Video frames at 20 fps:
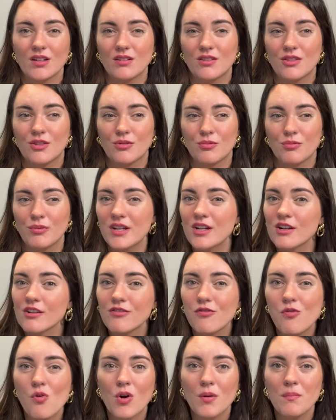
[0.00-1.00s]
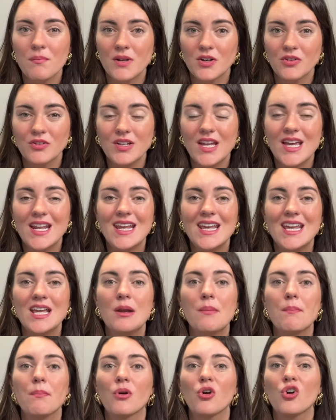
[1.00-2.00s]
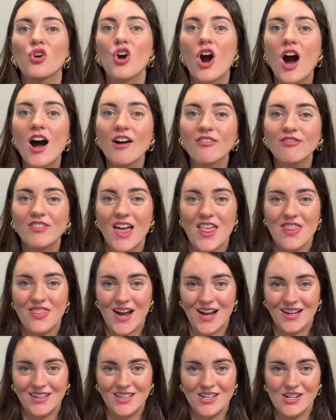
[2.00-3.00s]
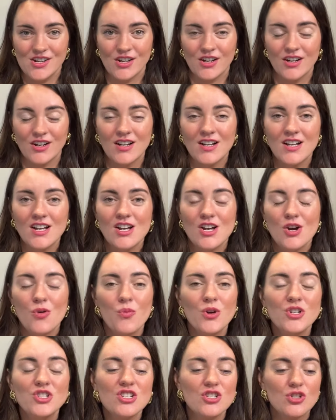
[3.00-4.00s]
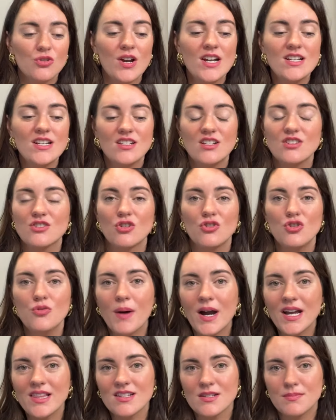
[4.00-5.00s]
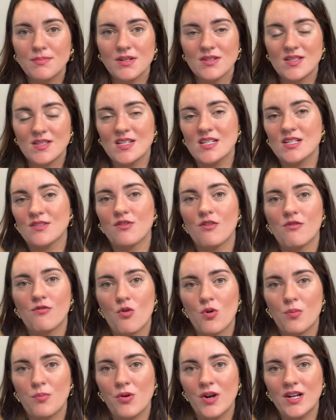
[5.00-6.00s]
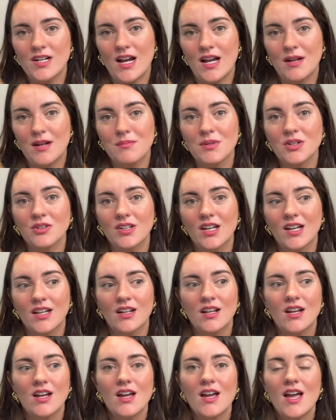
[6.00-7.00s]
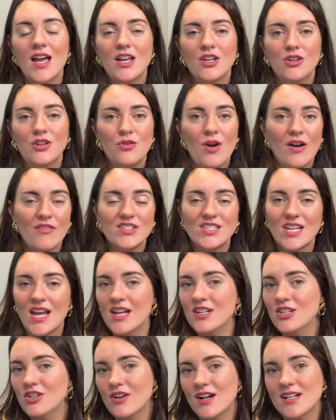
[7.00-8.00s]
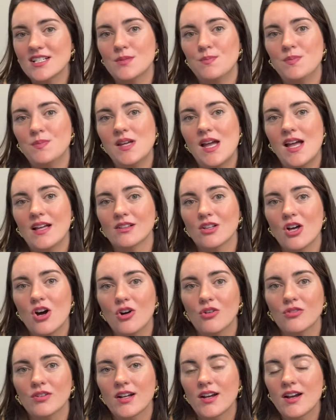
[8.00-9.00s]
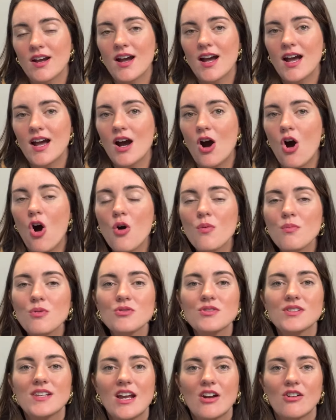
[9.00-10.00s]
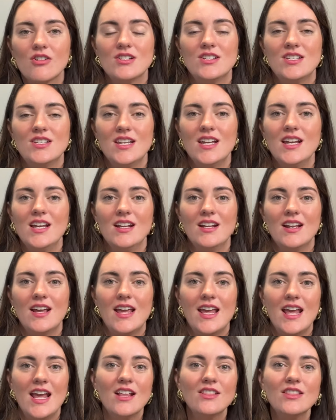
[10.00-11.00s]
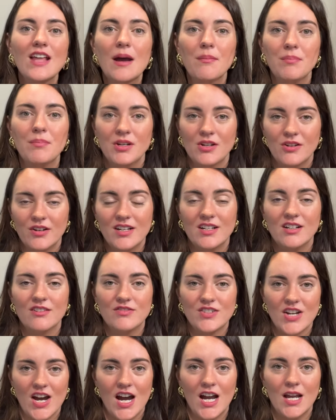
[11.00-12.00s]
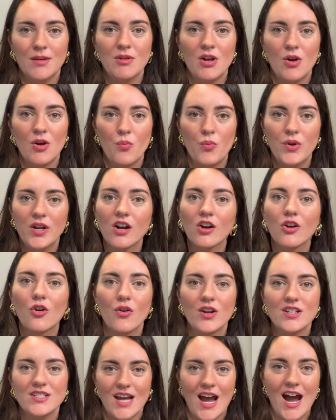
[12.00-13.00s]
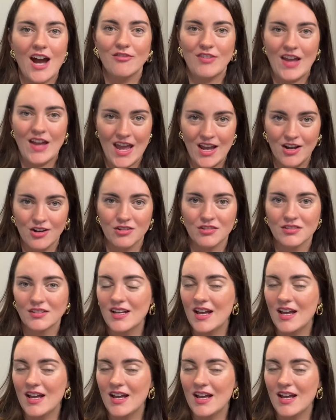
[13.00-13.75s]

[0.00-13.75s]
3 or 4 million in profit that year, which is crazy. So you buy this business for 4.9 million, you have a 10-year SBA loan, almost guaranteed in that period of time, we are going to have hail.